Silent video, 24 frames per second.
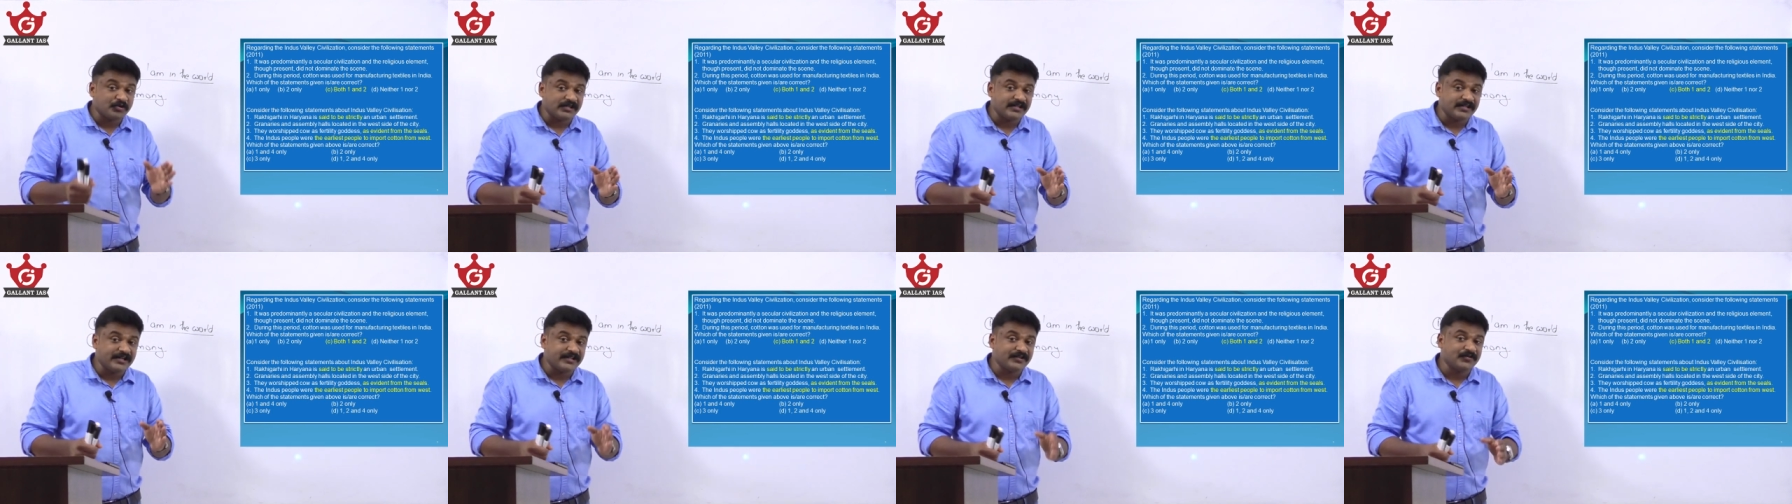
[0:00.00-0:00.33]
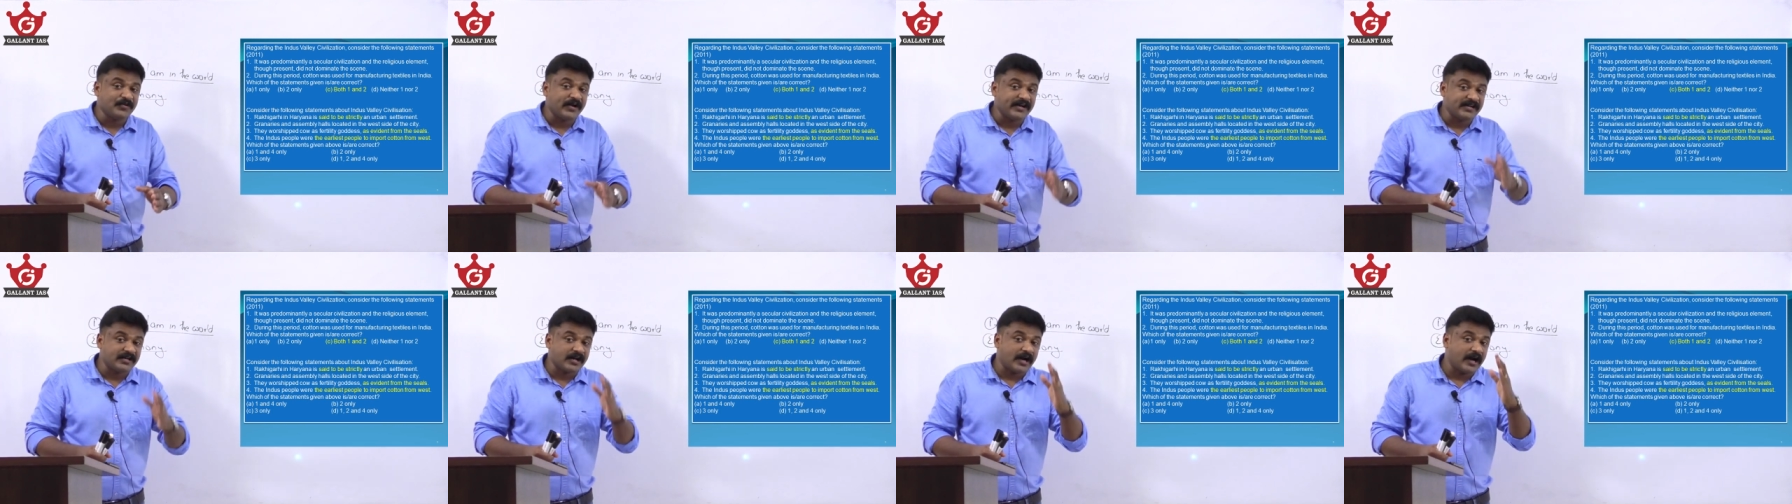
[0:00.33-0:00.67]
telling
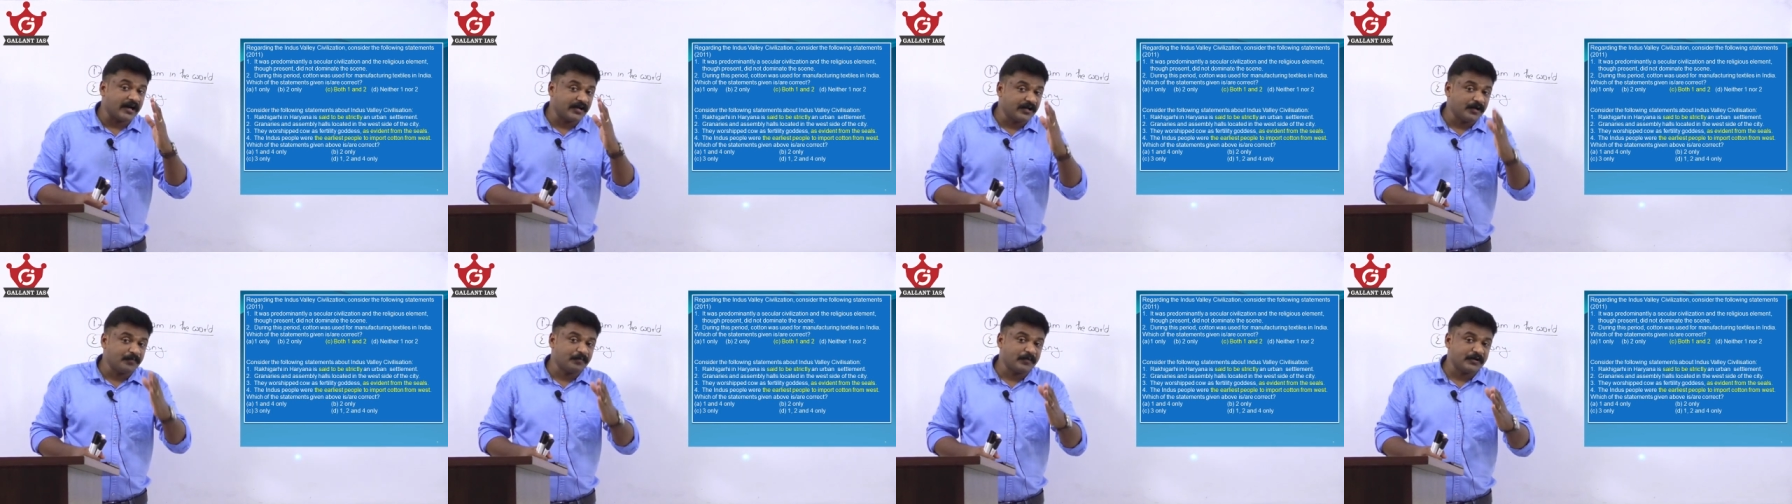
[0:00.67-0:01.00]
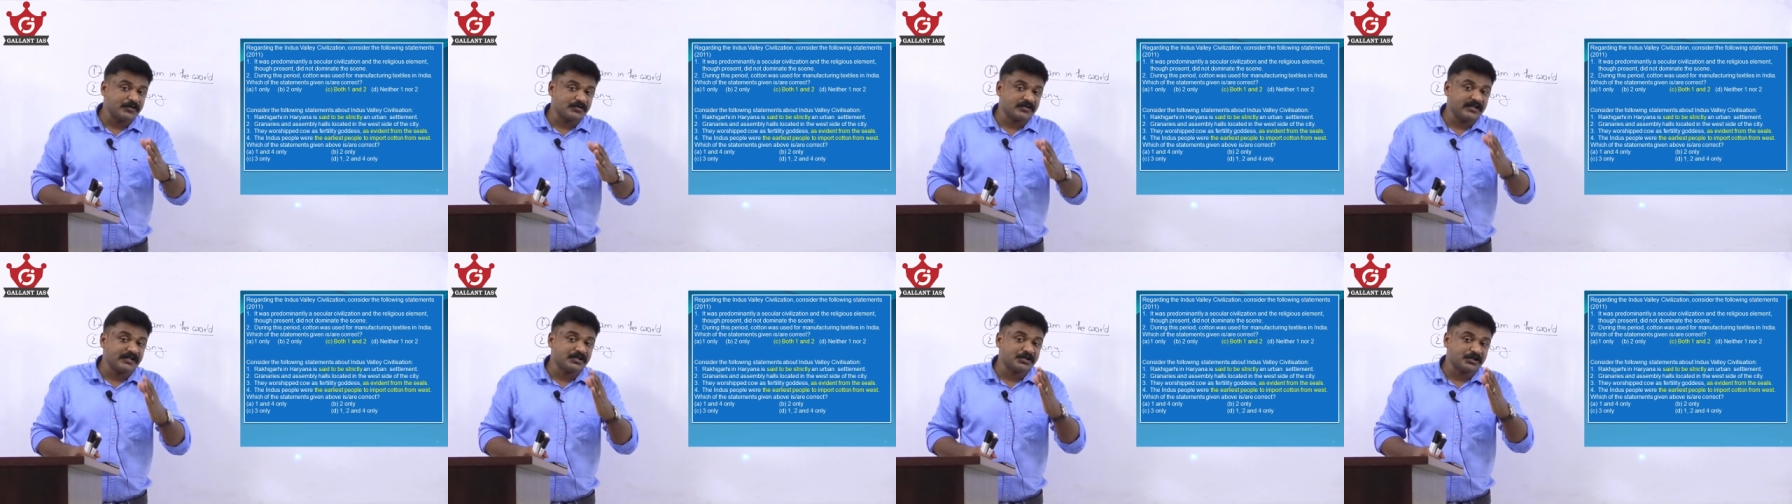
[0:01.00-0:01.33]
that
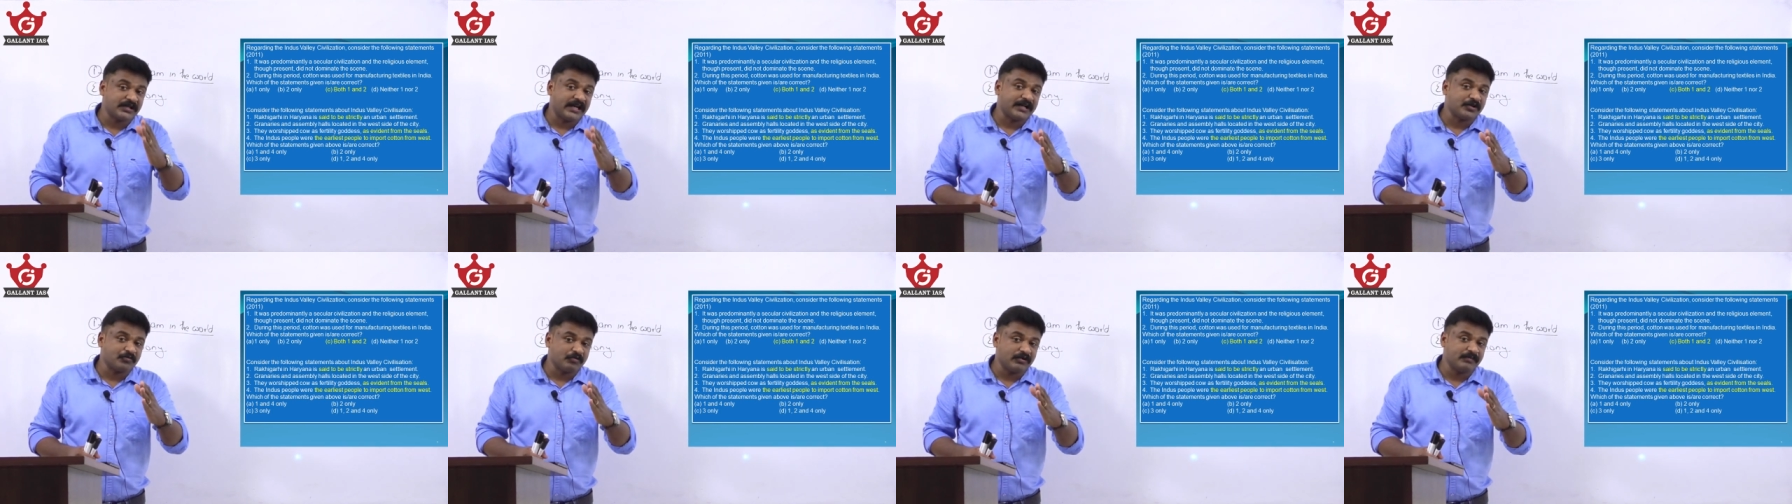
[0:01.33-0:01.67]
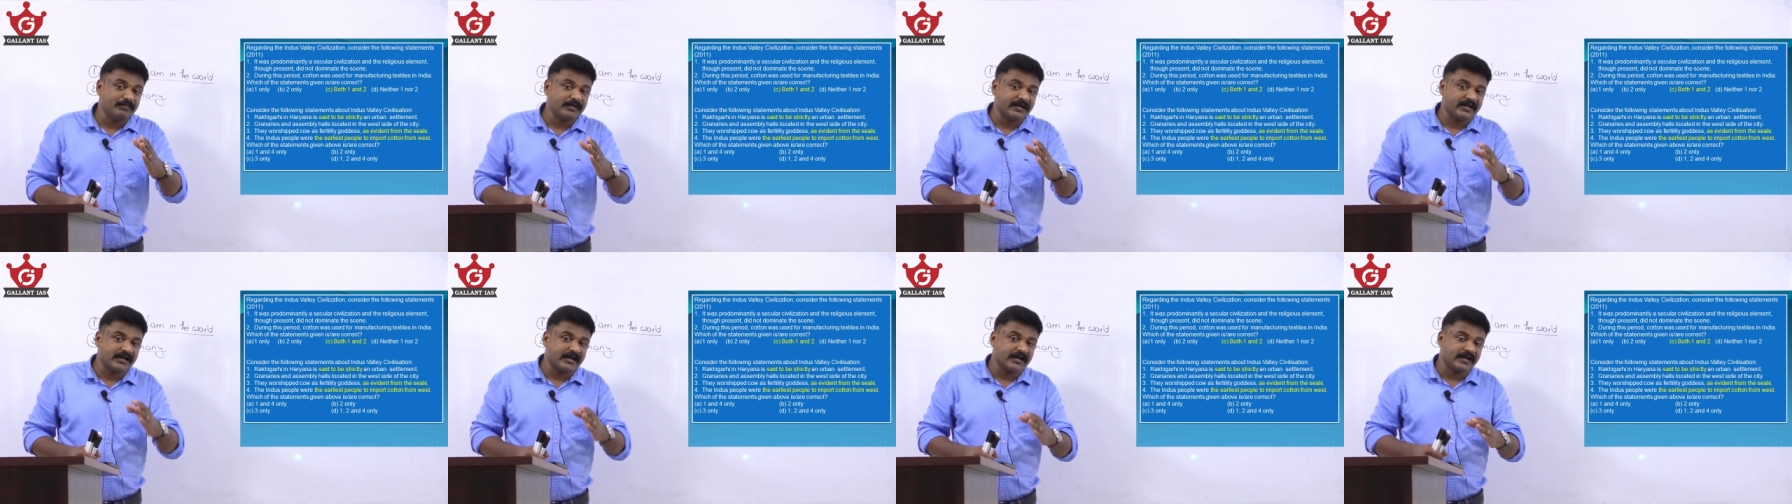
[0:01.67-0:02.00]
100% that will
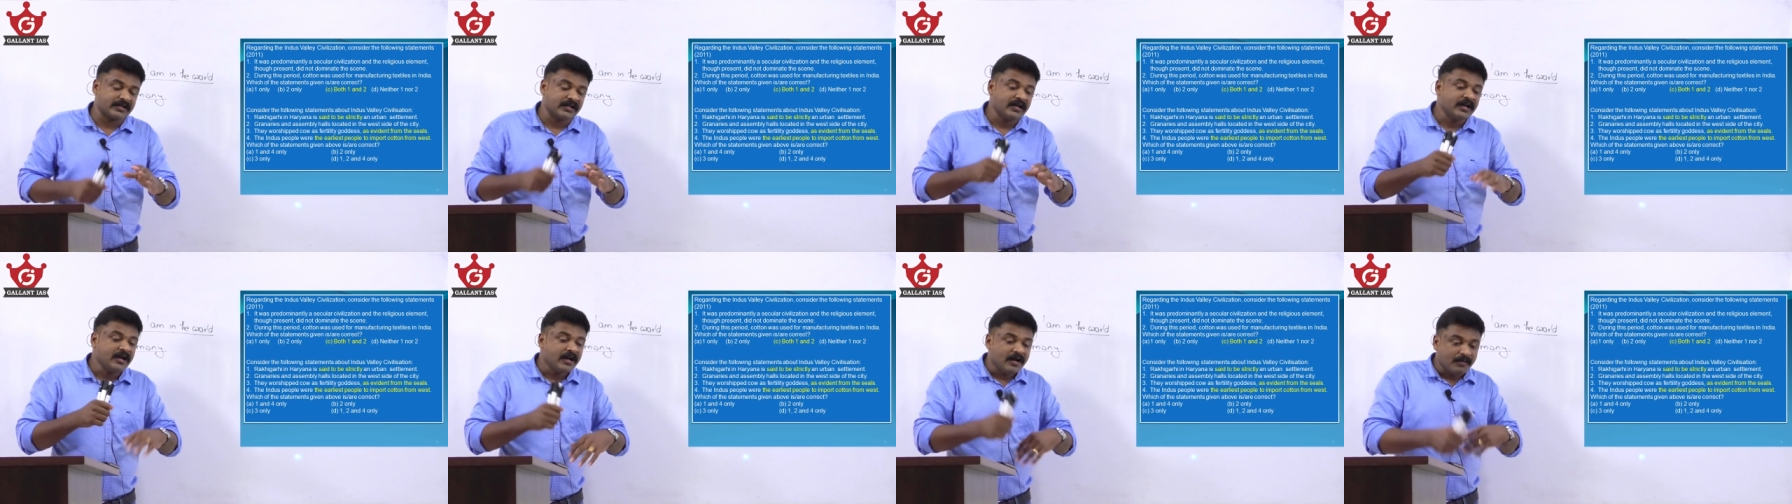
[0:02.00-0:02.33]
be correct,